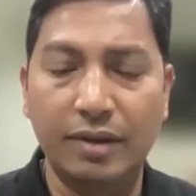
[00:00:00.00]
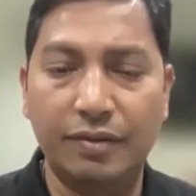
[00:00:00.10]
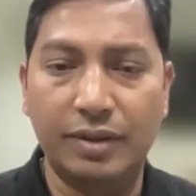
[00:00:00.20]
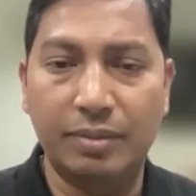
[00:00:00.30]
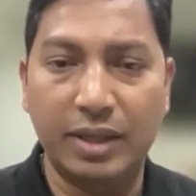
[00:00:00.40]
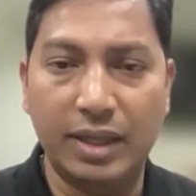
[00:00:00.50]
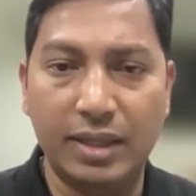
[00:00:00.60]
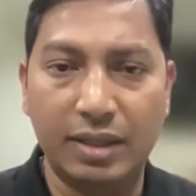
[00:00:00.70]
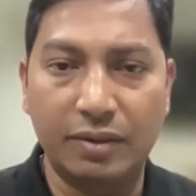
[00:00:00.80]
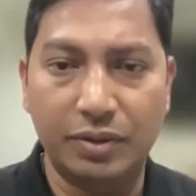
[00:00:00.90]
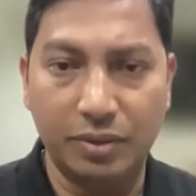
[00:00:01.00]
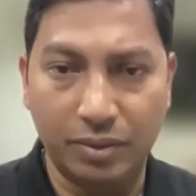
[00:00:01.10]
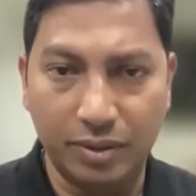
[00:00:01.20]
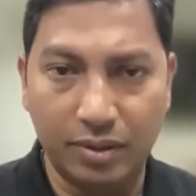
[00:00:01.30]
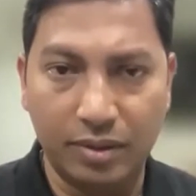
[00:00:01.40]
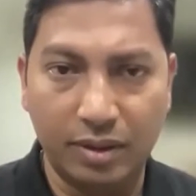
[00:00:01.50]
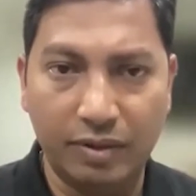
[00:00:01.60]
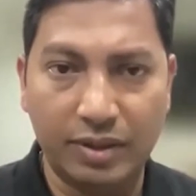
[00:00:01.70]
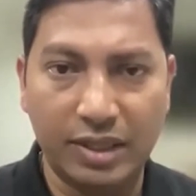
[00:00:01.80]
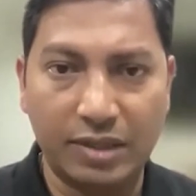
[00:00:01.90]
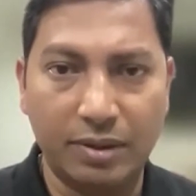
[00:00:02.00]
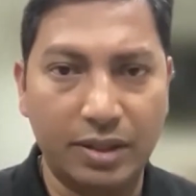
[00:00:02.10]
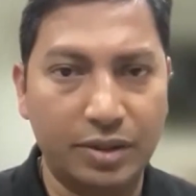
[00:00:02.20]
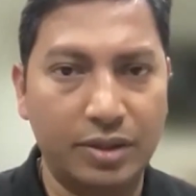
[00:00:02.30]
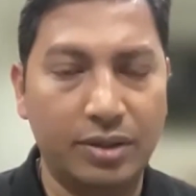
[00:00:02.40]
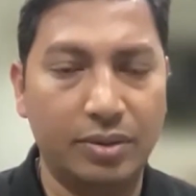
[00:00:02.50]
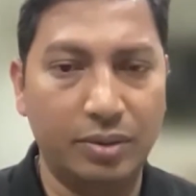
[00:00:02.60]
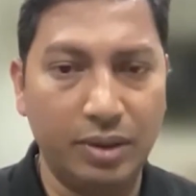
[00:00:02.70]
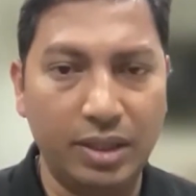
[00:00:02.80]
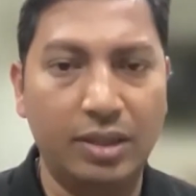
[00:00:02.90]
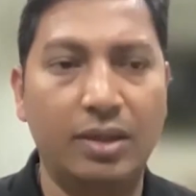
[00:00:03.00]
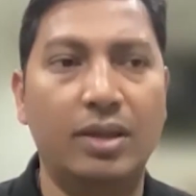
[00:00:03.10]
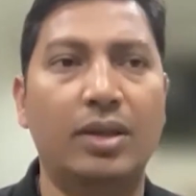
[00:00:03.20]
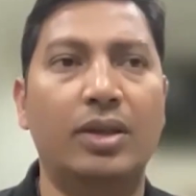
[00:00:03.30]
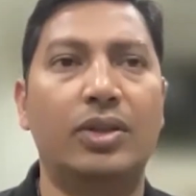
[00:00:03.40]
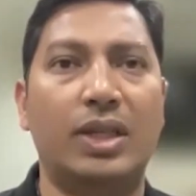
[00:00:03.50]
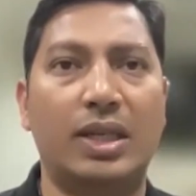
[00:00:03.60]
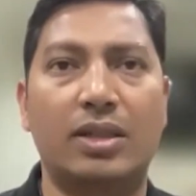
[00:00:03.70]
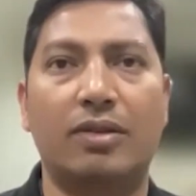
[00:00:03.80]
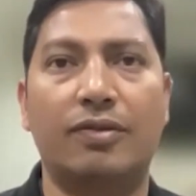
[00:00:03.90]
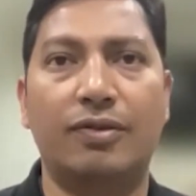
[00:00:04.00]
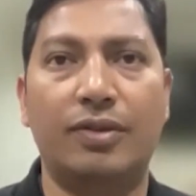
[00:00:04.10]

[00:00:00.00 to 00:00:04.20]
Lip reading: if somebody has liver cirrhosis, liver transplantation is the only chance of